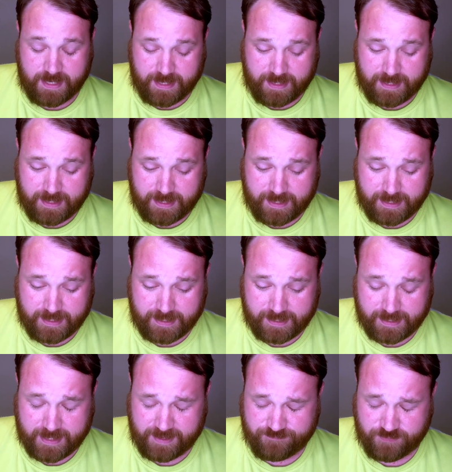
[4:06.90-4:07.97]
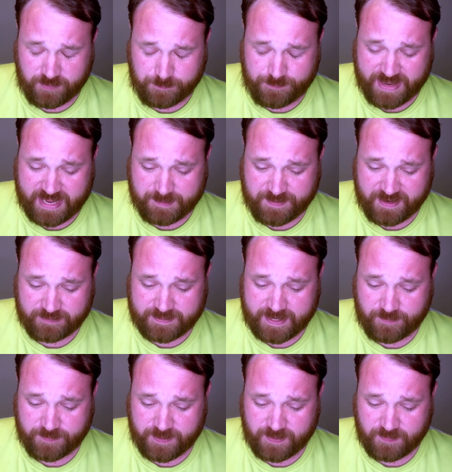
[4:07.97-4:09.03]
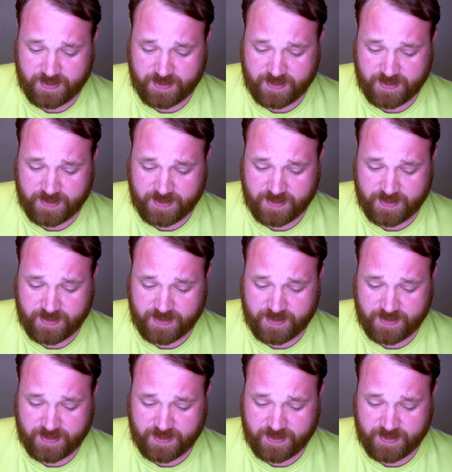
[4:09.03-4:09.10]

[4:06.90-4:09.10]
Uh, I feel bad about that one